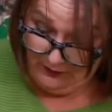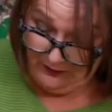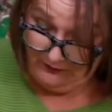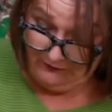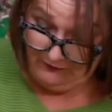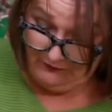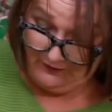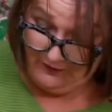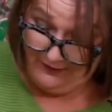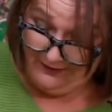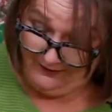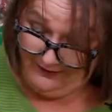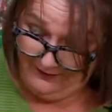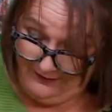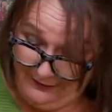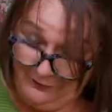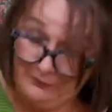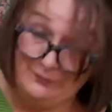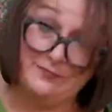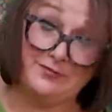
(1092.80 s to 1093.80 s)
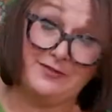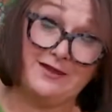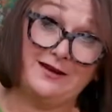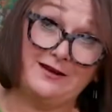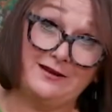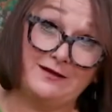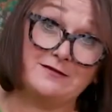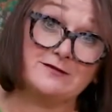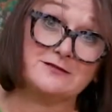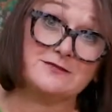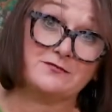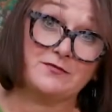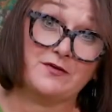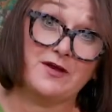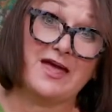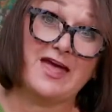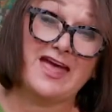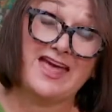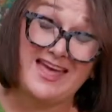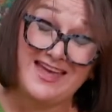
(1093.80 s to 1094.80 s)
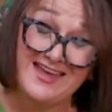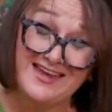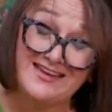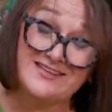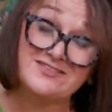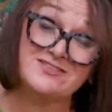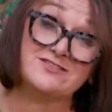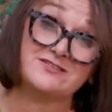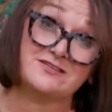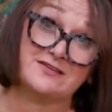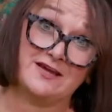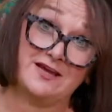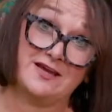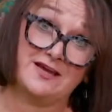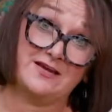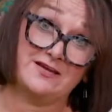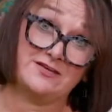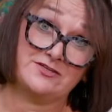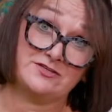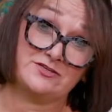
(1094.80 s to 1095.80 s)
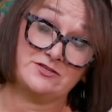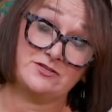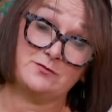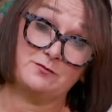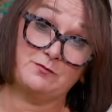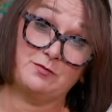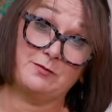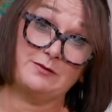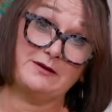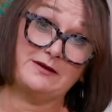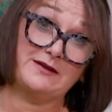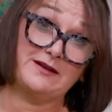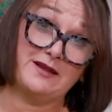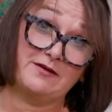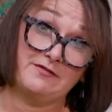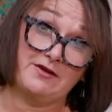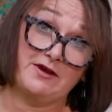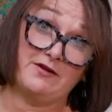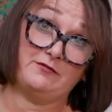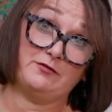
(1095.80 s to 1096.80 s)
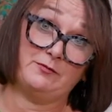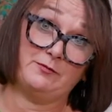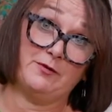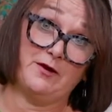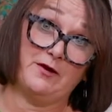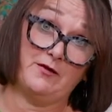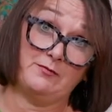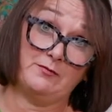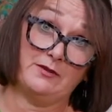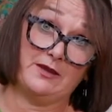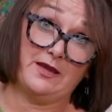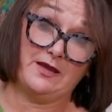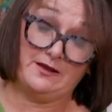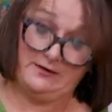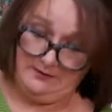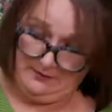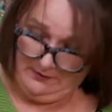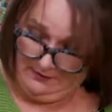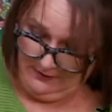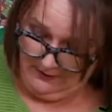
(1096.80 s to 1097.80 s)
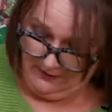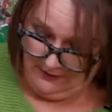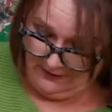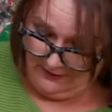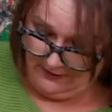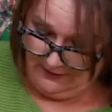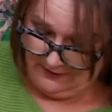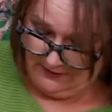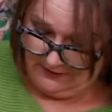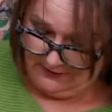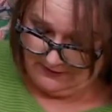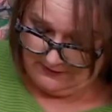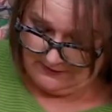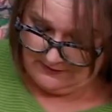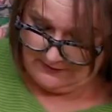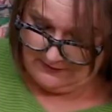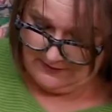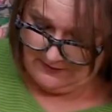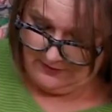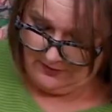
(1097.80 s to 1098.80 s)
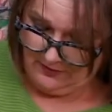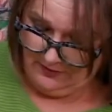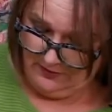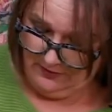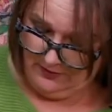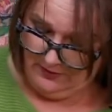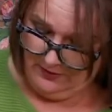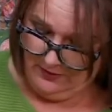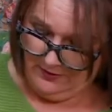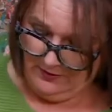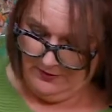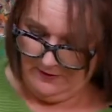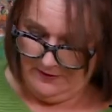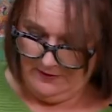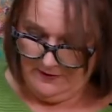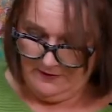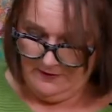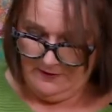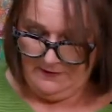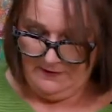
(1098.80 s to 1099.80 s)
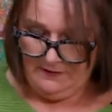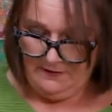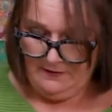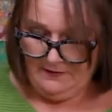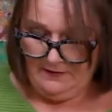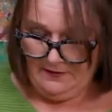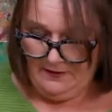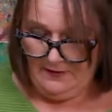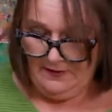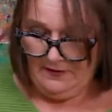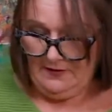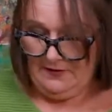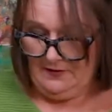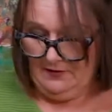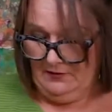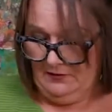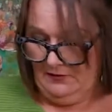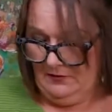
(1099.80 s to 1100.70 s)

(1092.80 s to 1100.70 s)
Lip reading: find that they last for ages and ages, and you probably never have to buy them again. So there you go.